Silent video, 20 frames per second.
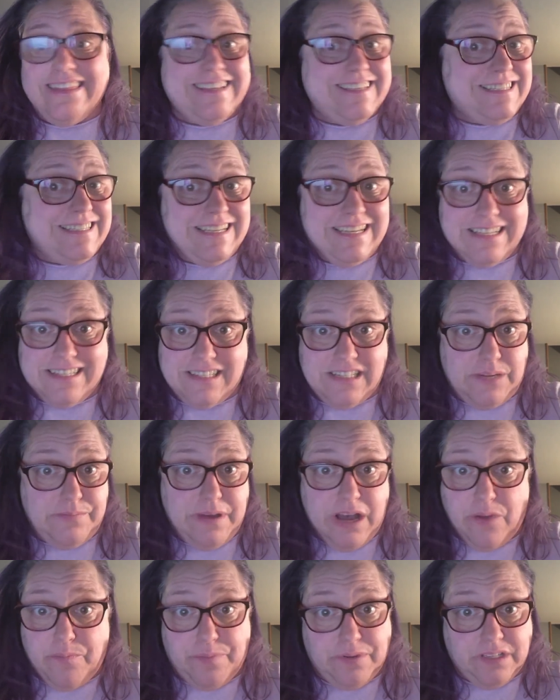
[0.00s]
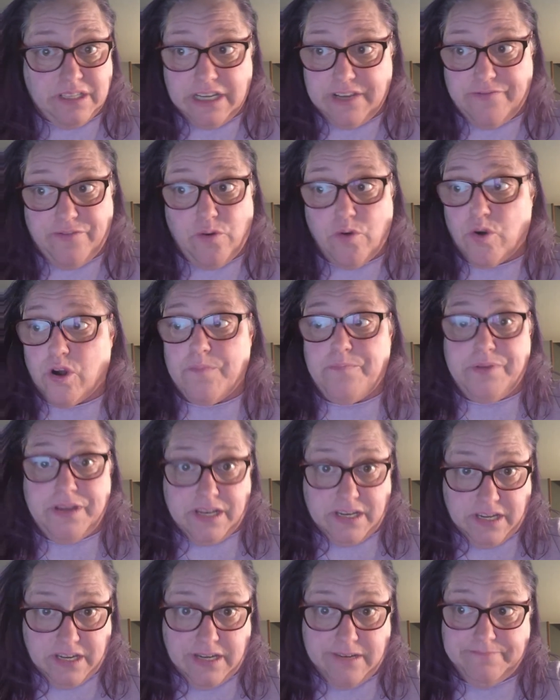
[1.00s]
This isn't about belief or
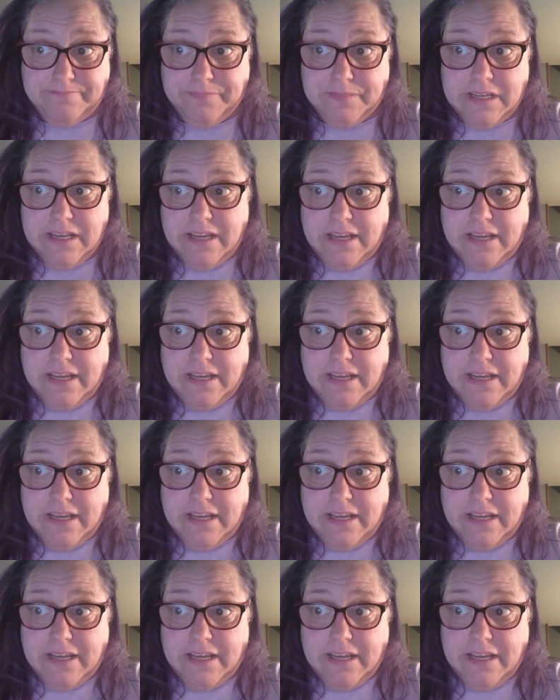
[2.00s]
opinion,